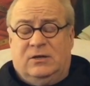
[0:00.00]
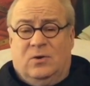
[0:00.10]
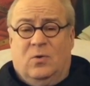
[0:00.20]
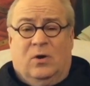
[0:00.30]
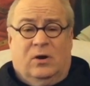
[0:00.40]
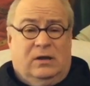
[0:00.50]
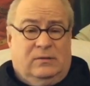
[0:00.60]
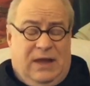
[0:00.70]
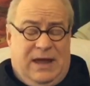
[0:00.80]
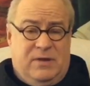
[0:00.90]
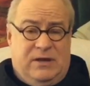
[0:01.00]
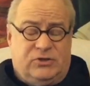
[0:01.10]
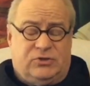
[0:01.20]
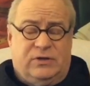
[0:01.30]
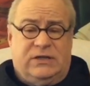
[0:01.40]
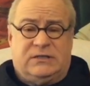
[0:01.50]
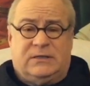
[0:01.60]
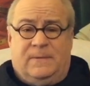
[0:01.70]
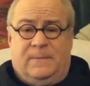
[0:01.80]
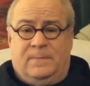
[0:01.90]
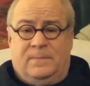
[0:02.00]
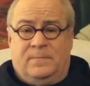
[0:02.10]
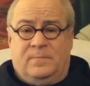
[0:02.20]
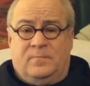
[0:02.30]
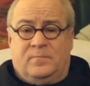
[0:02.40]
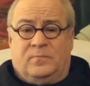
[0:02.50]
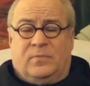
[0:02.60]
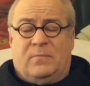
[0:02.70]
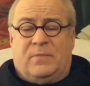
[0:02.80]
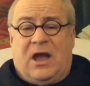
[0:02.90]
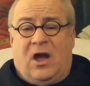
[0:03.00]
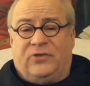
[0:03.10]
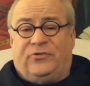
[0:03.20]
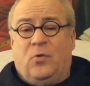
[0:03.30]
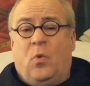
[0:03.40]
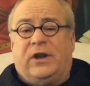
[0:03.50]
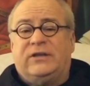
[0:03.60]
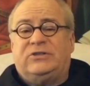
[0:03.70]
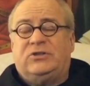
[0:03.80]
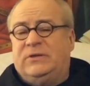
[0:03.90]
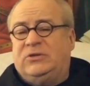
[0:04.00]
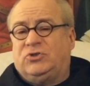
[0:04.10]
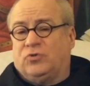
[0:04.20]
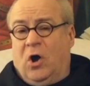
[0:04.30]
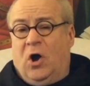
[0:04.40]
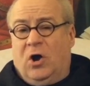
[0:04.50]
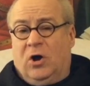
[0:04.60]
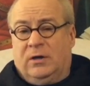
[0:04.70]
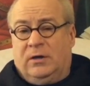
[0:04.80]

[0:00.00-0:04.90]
or lay ministries. But I also want us to be strong.